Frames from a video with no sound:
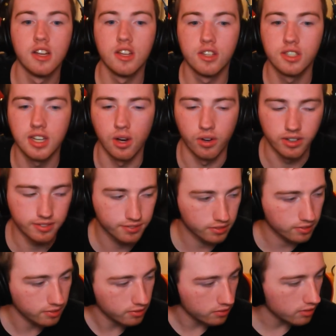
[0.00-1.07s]
So,
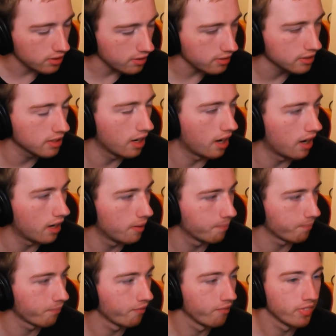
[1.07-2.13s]

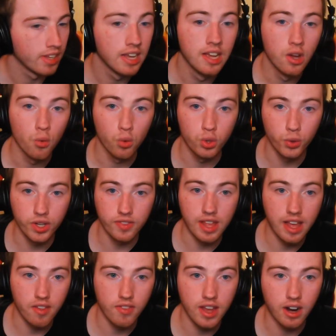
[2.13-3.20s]
we're doing
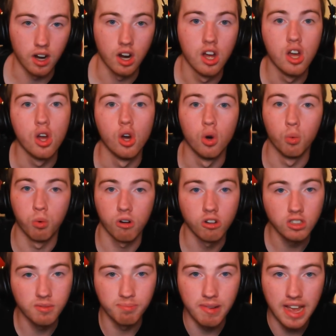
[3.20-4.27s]
that there.
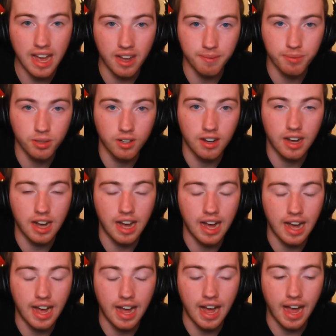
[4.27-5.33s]
World map.
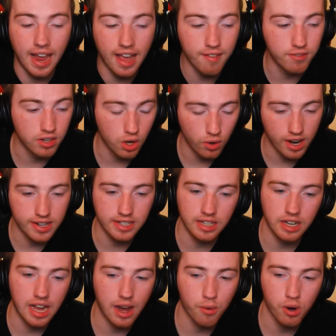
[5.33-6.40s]
I have no idea
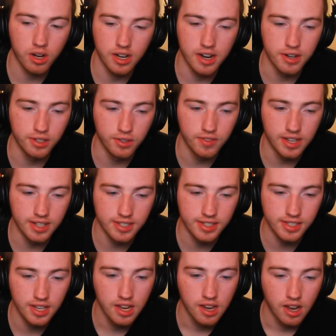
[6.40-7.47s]
how we're going to do
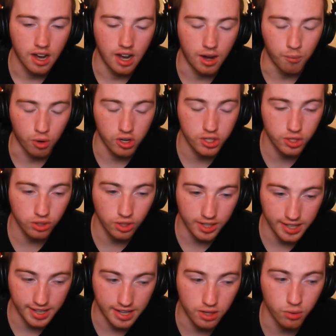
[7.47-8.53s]
this. We're still
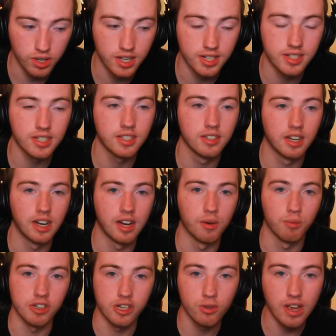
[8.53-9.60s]
looking into it.
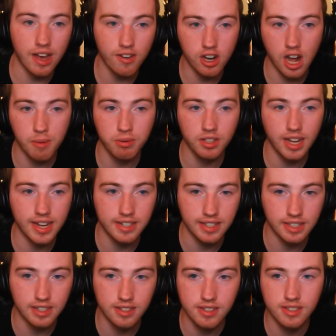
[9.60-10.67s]
We do have a couple
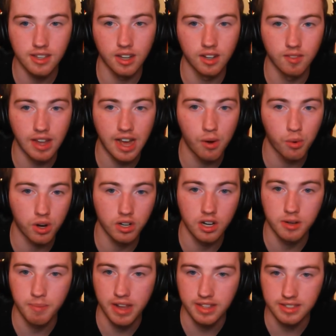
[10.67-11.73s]
ideas of how we're going to
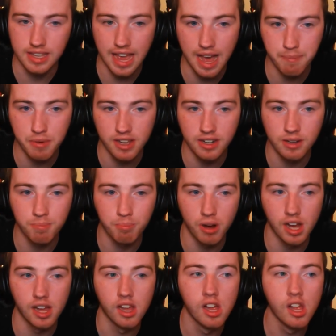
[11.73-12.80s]
make this happen, but